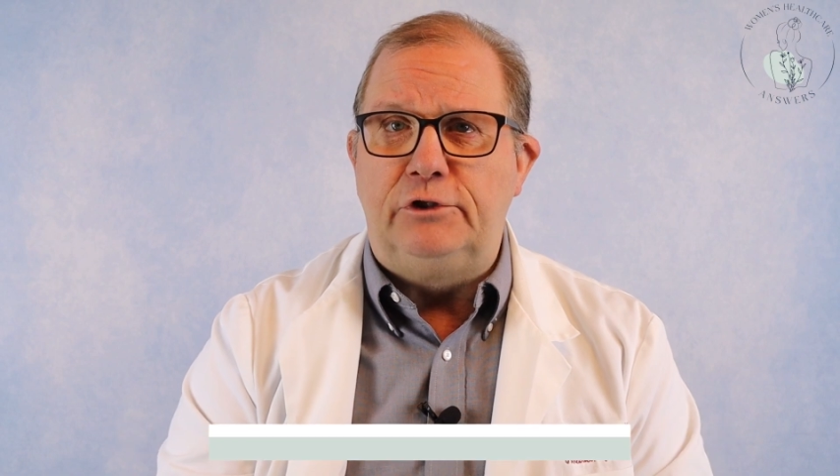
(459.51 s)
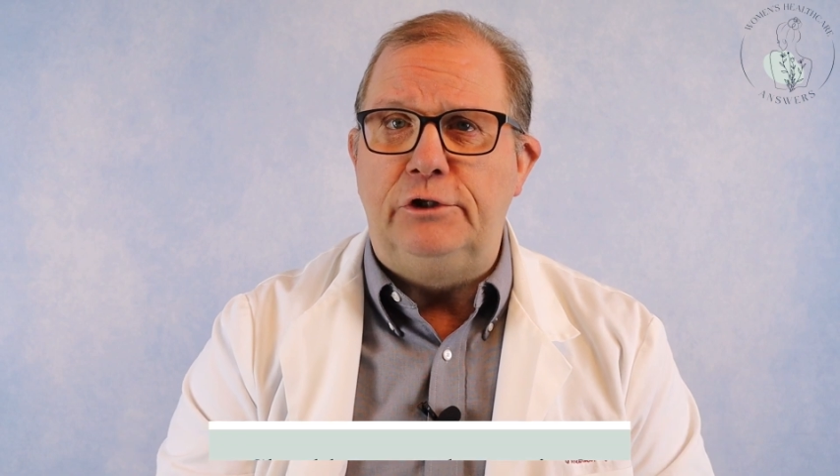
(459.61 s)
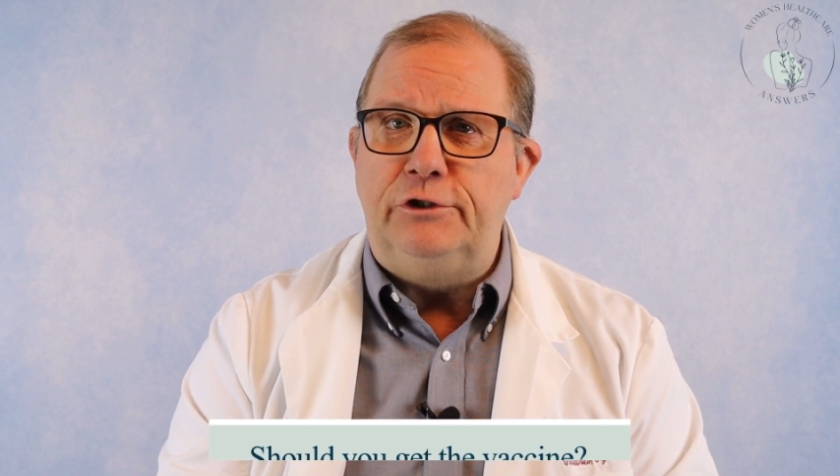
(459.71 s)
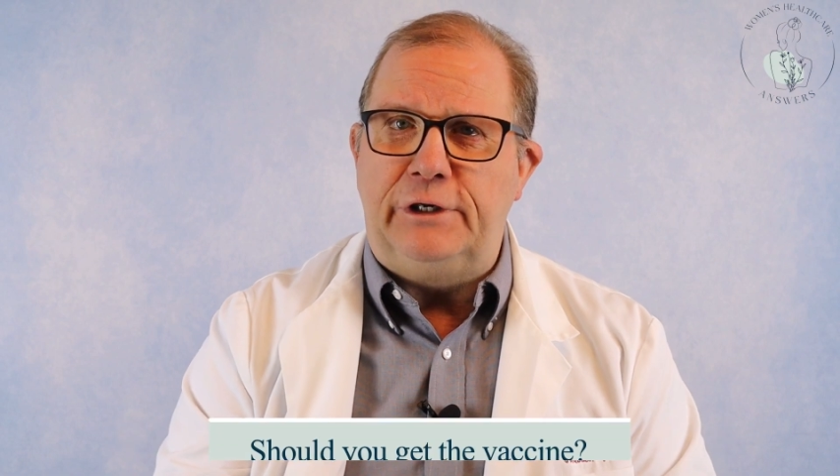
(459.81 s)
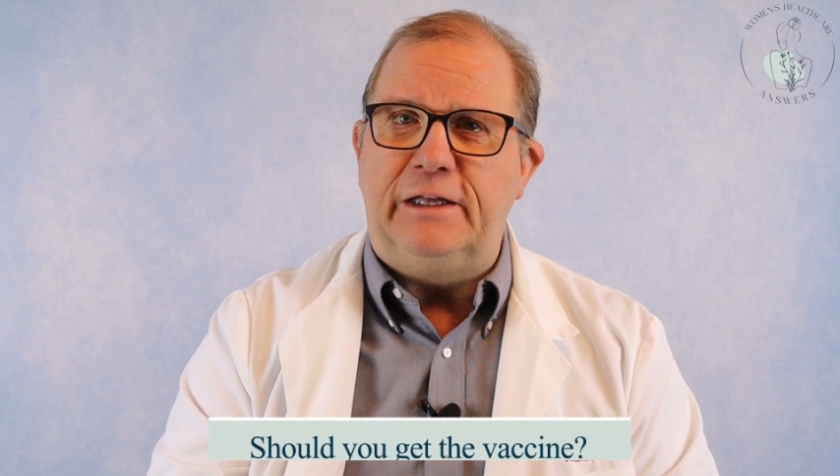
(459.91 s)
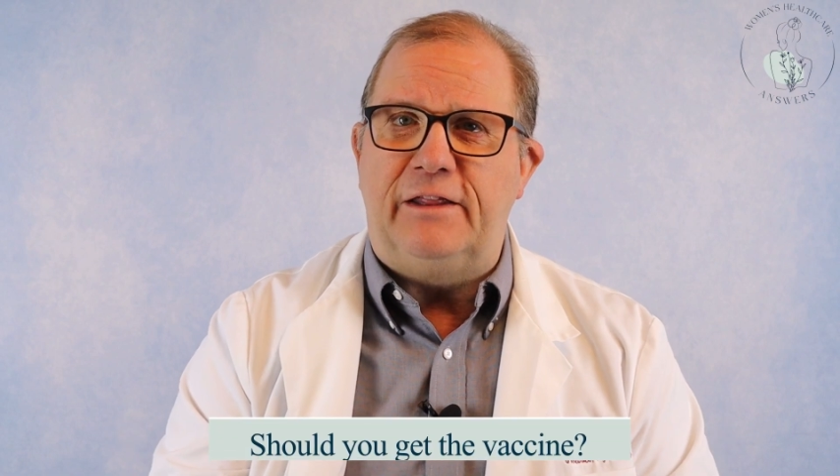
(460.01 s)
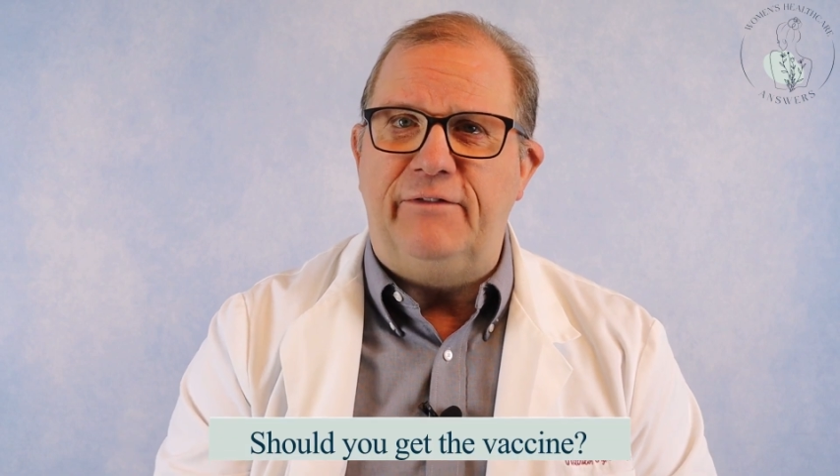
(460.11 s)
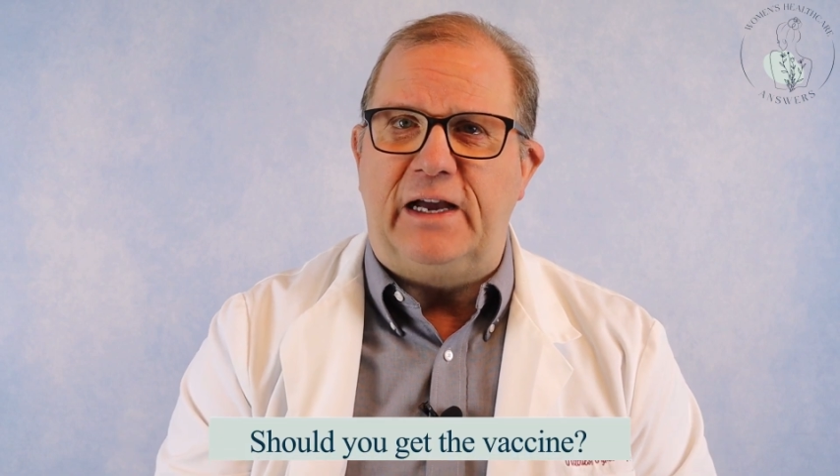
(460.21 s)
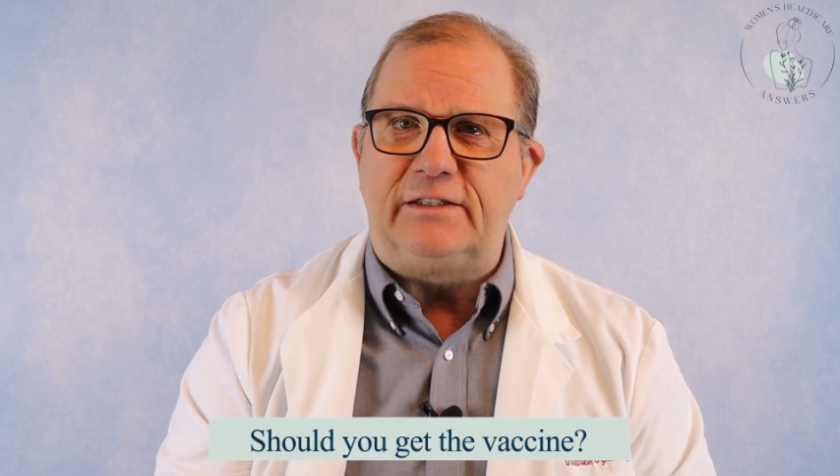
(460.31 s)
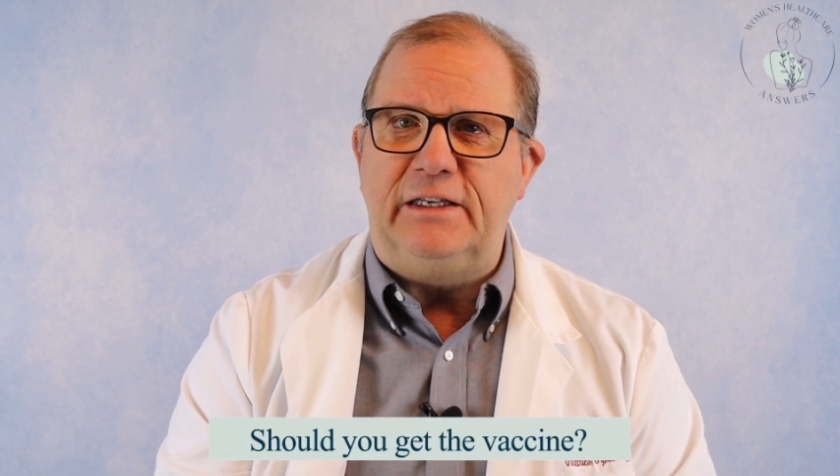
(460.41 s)
Should you get the
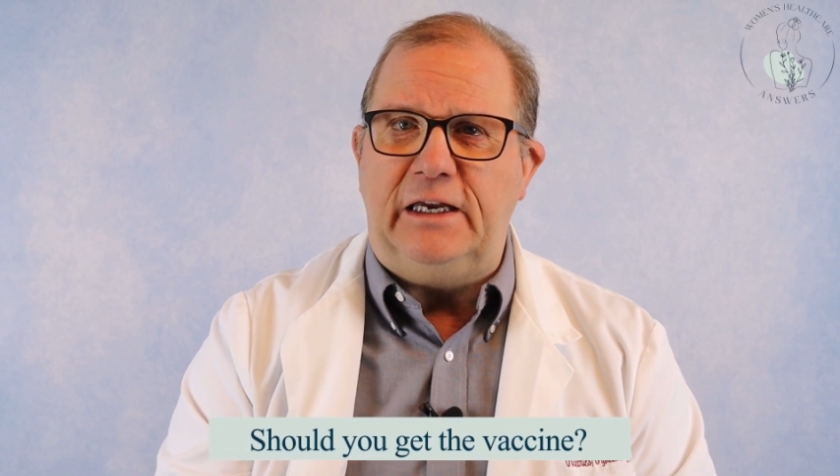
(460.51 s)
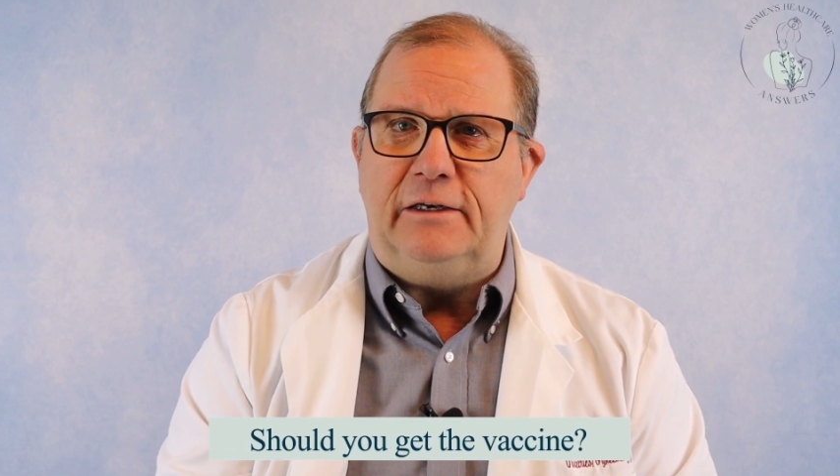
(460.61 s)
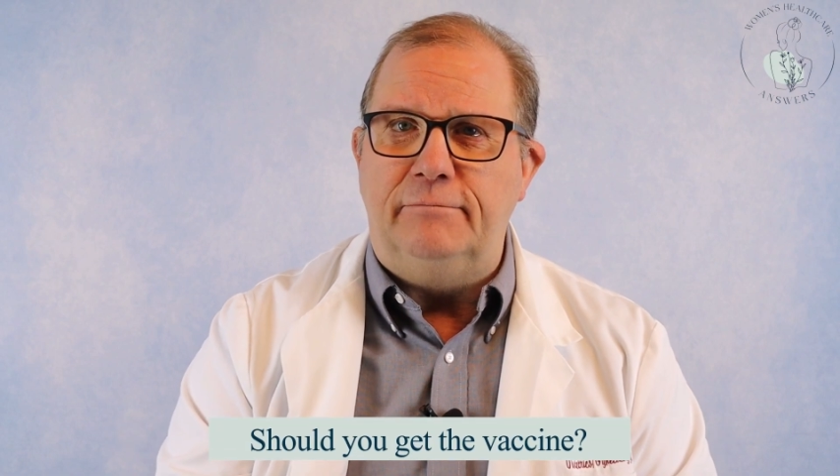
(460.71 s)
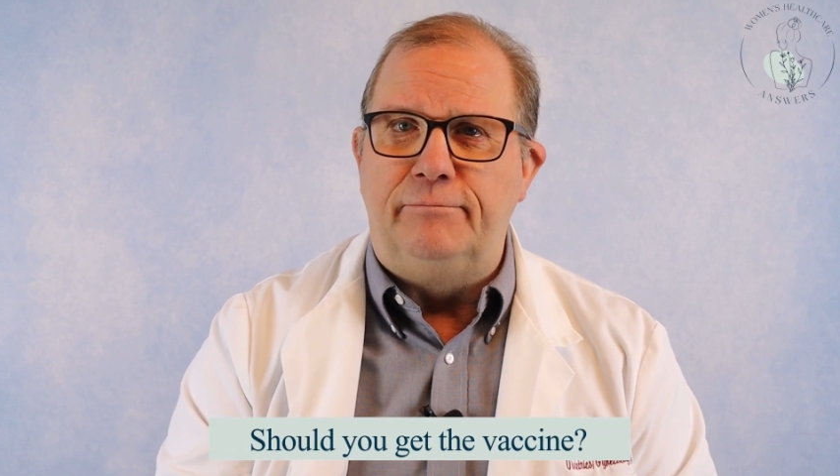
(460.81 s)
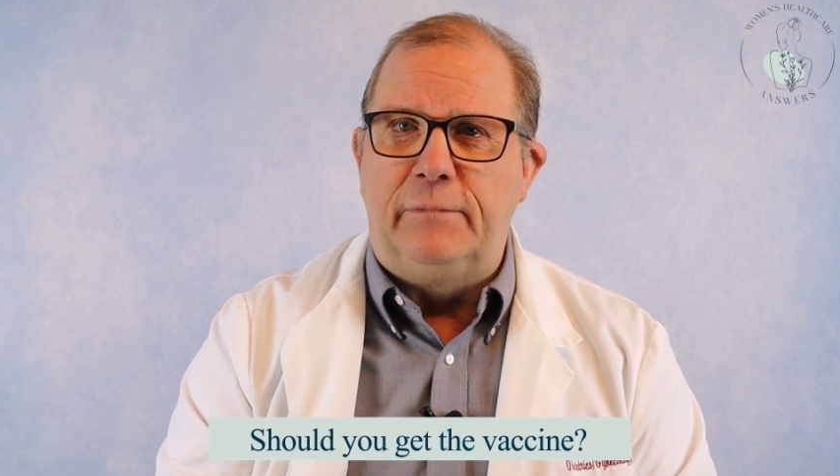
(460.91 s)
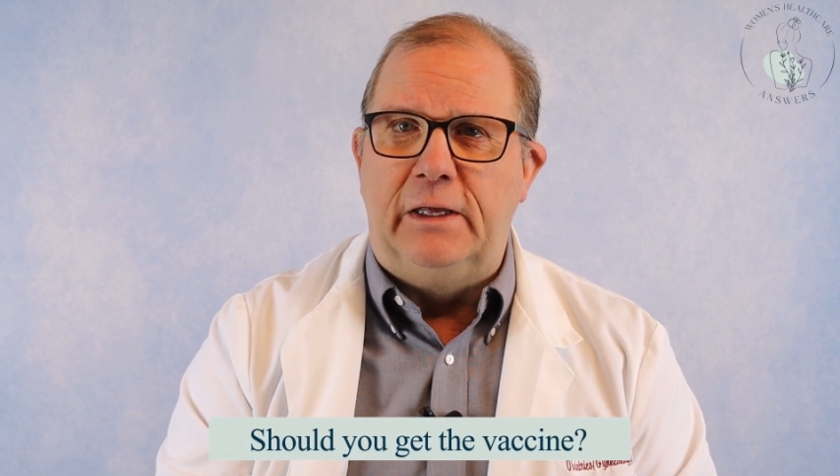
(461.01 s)
vaccine?